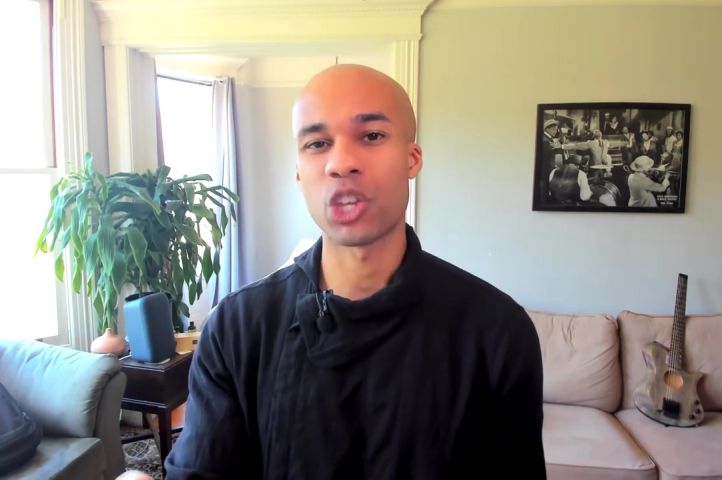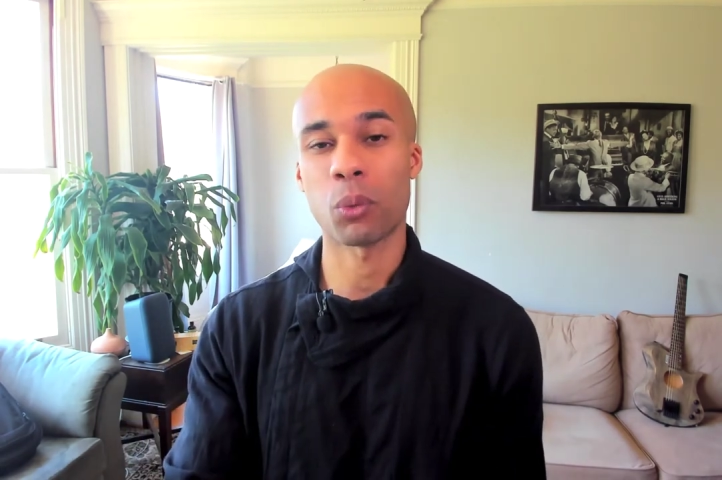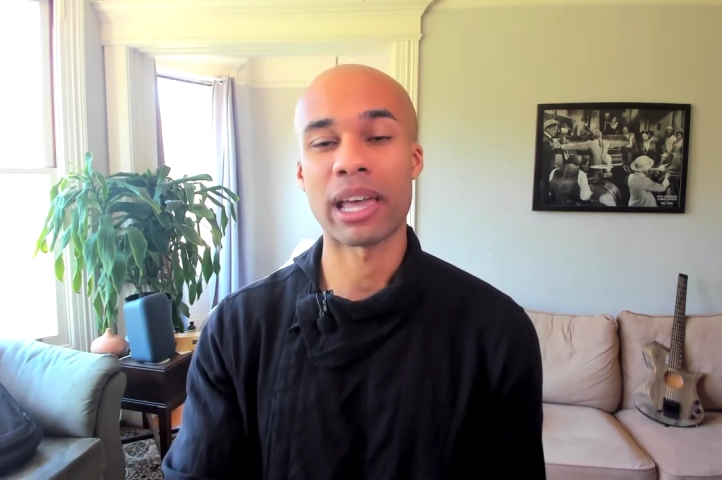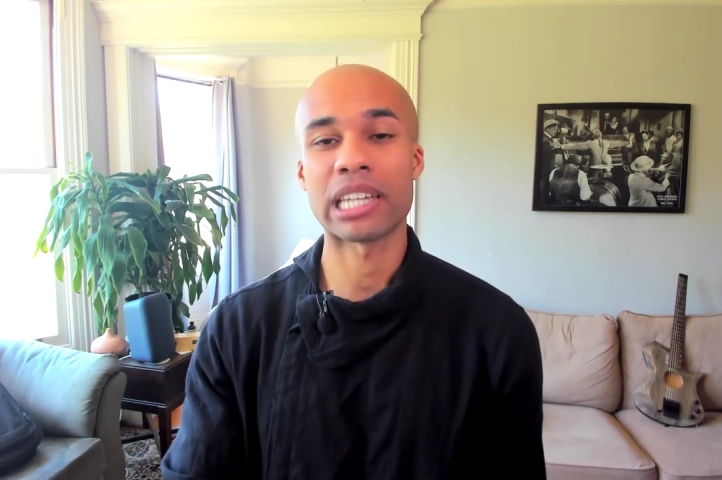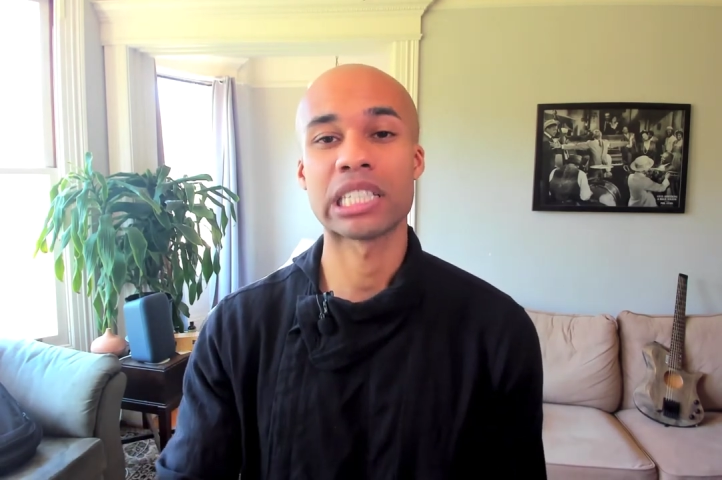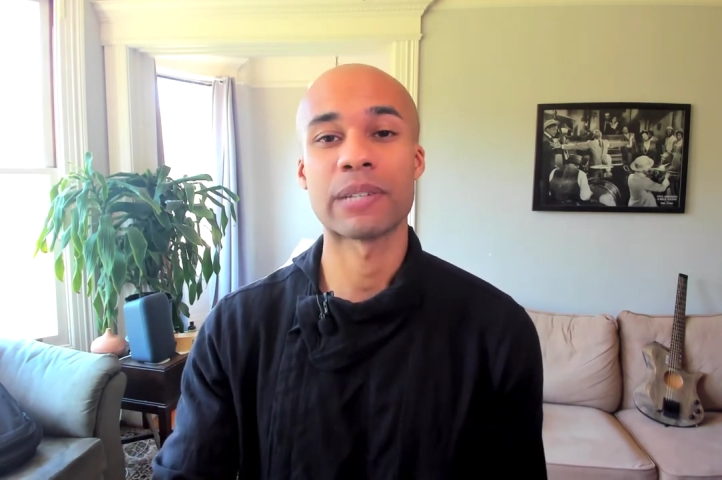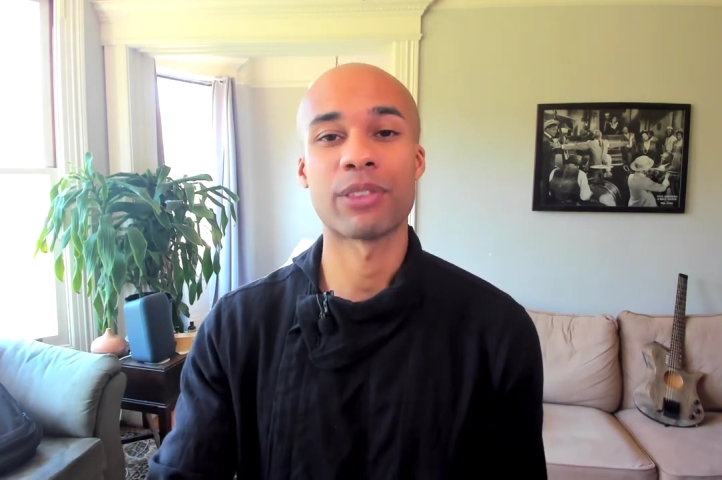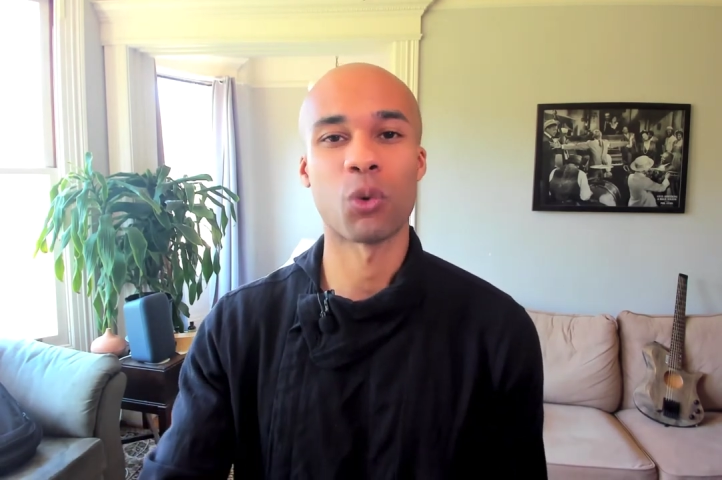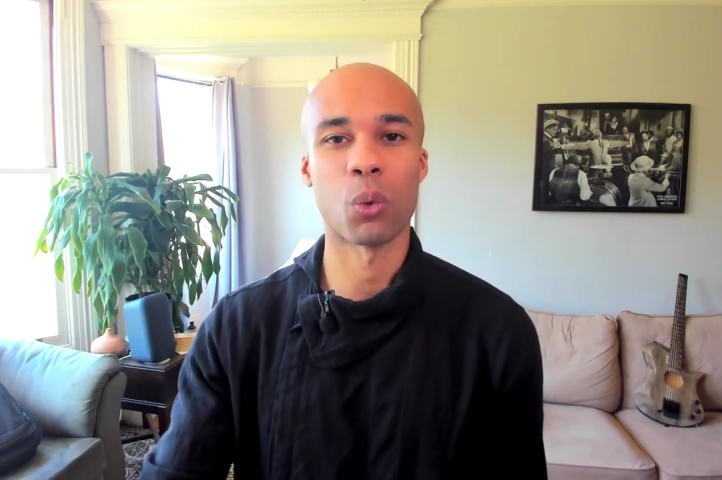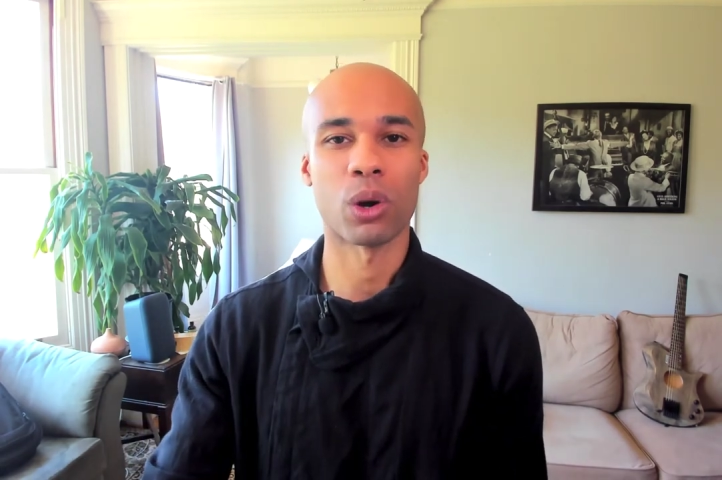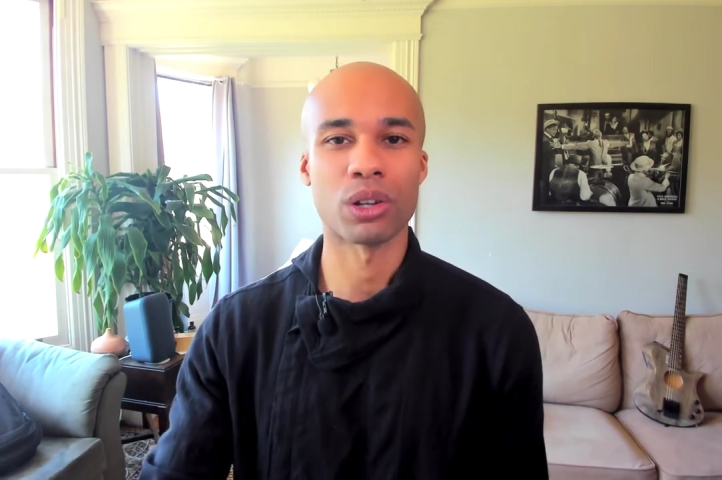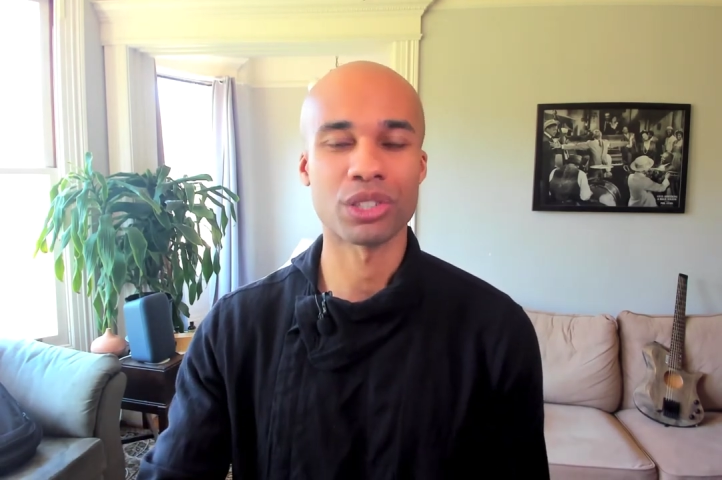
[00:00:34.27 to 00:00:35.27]
the rest of the
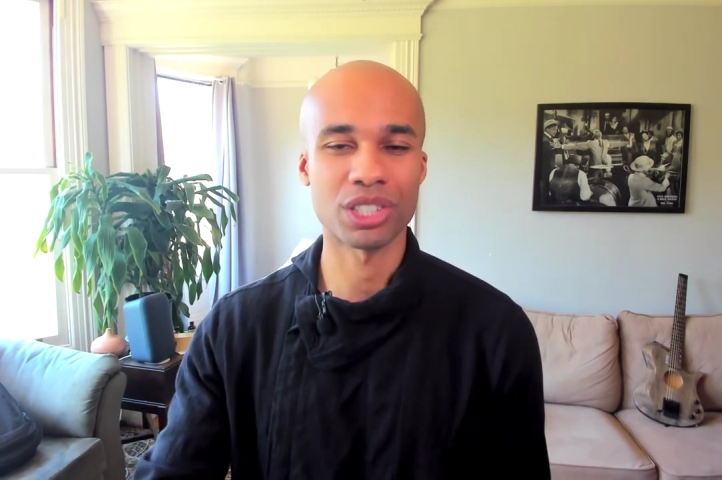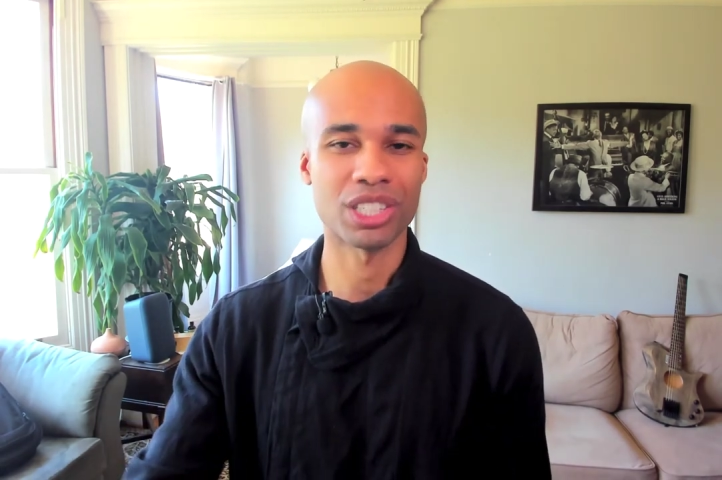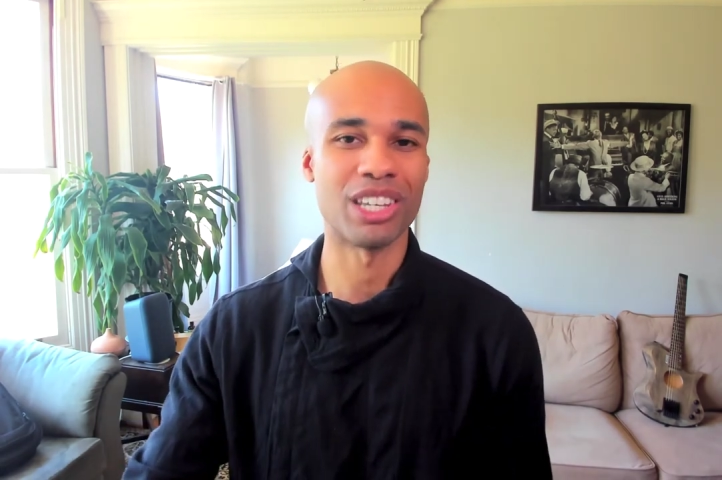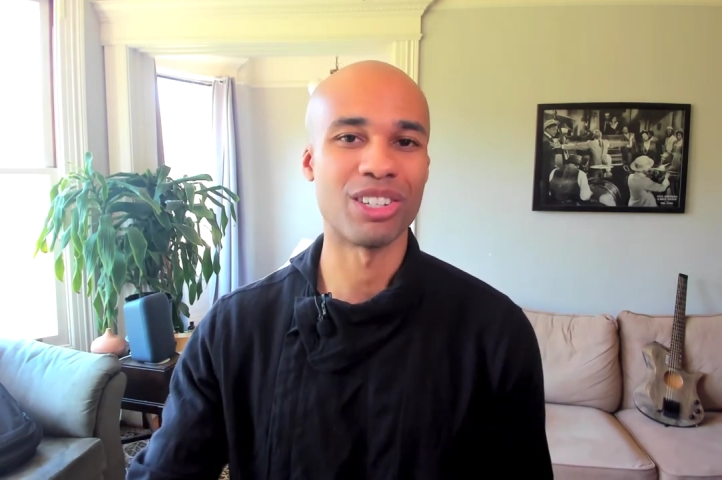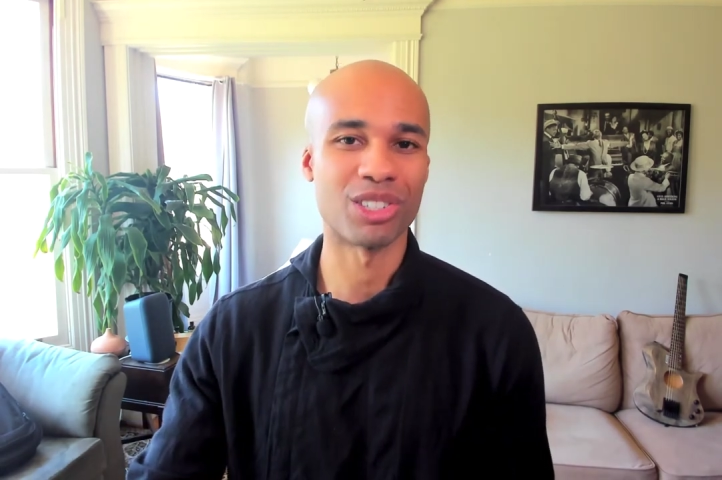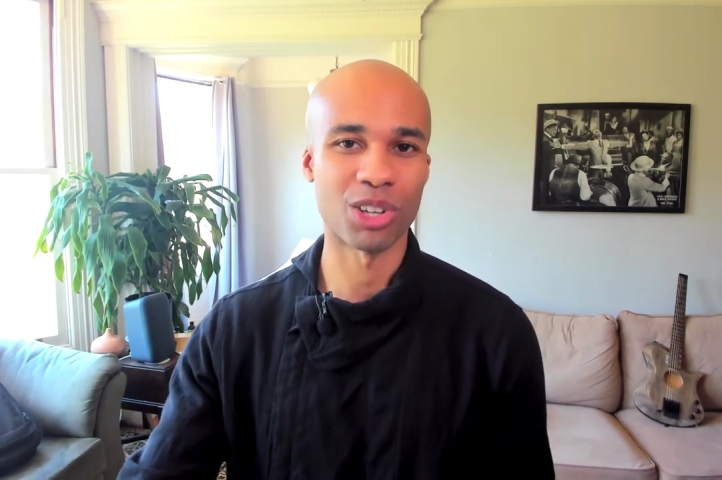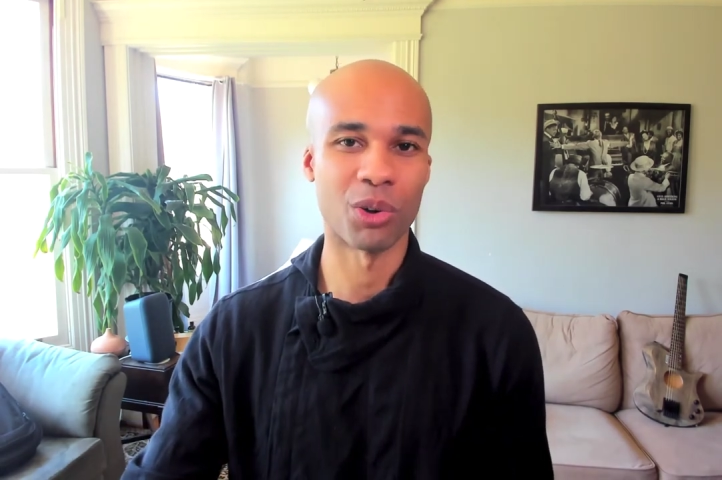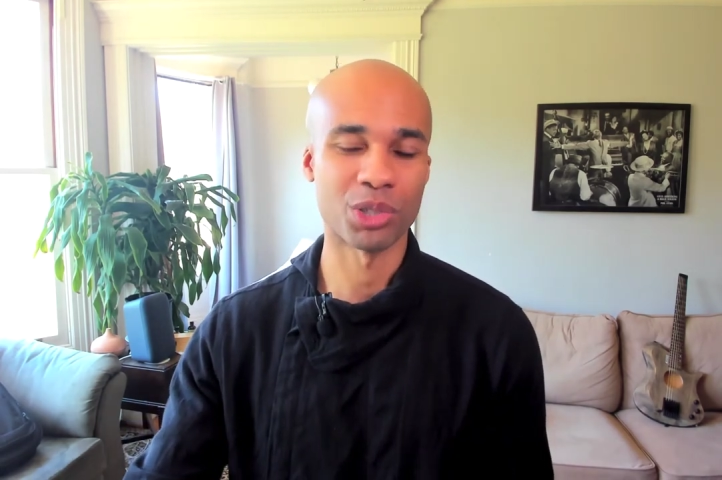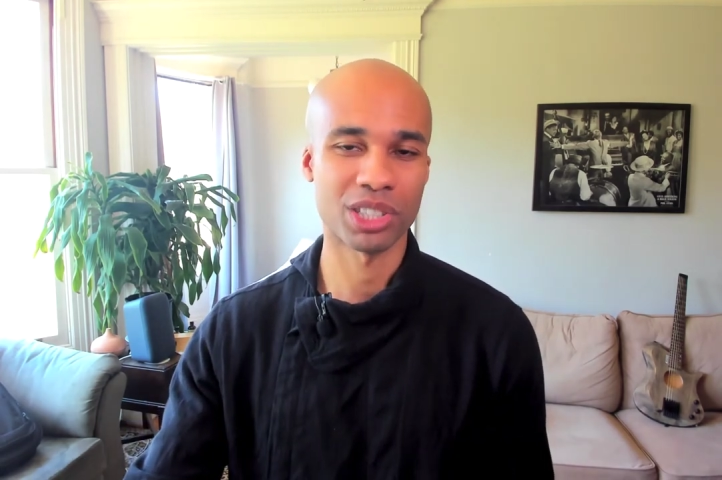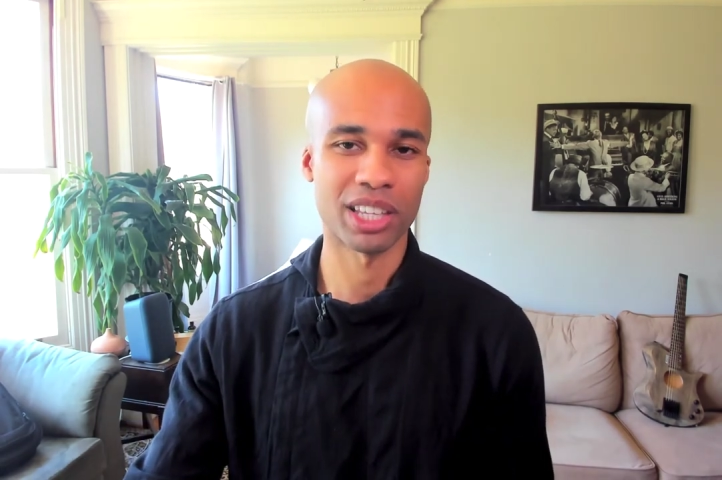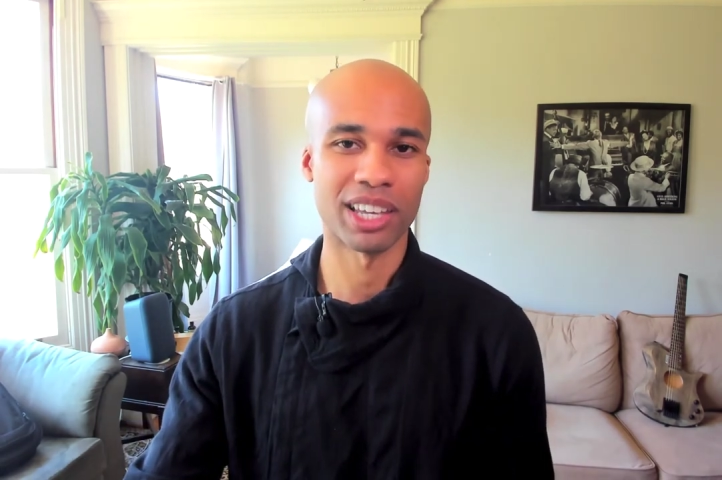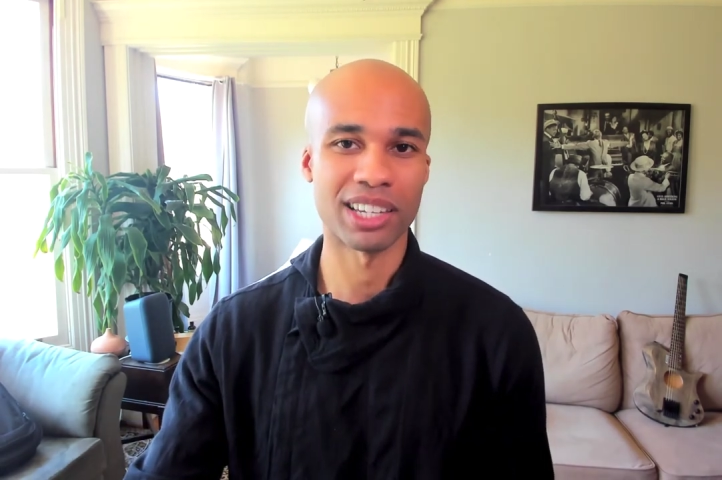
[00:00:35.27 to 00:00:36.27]
world sees
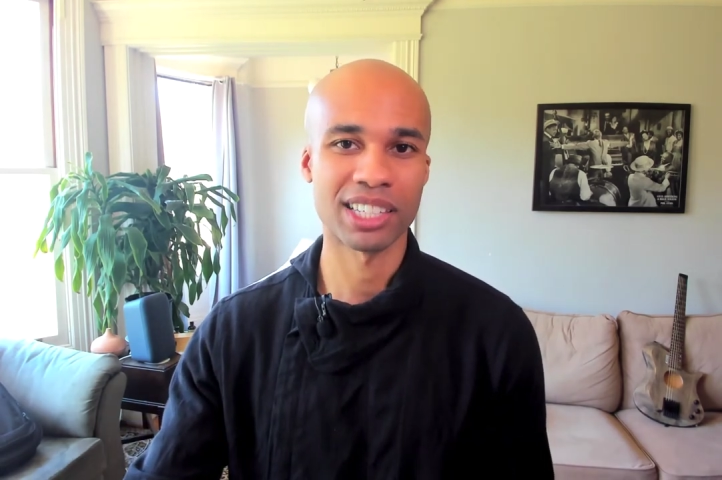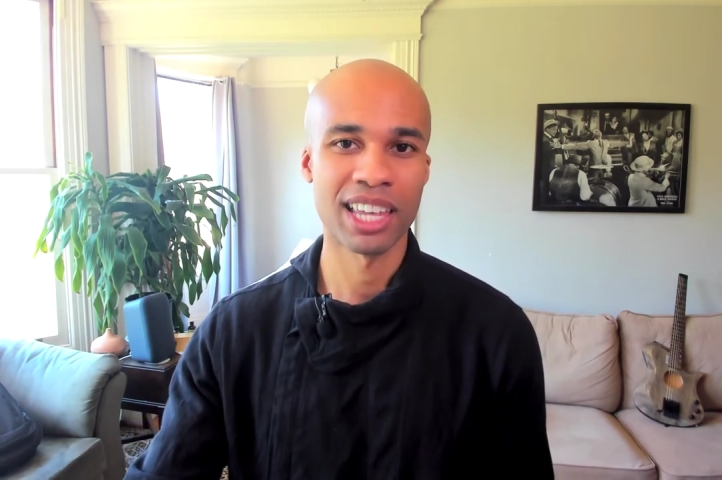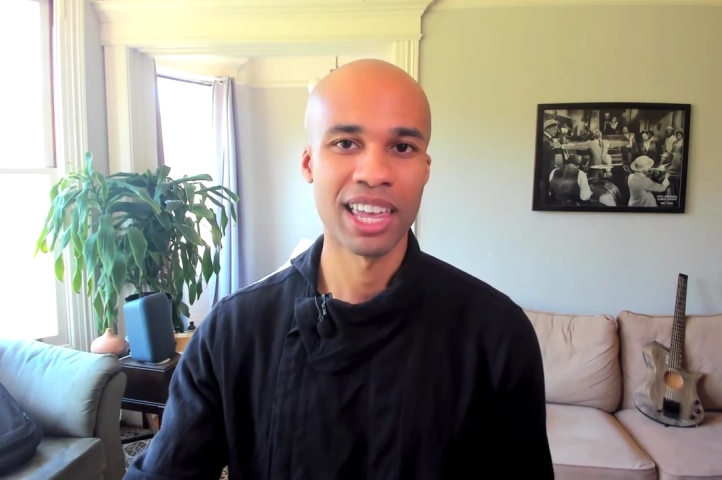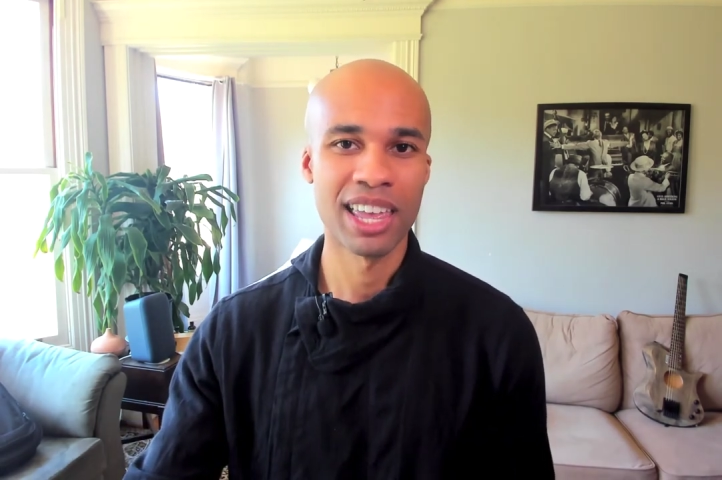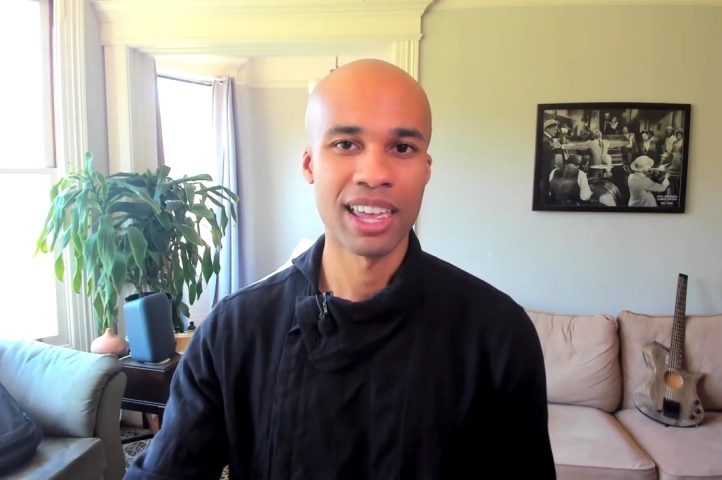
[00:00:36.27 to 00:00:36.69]
those things.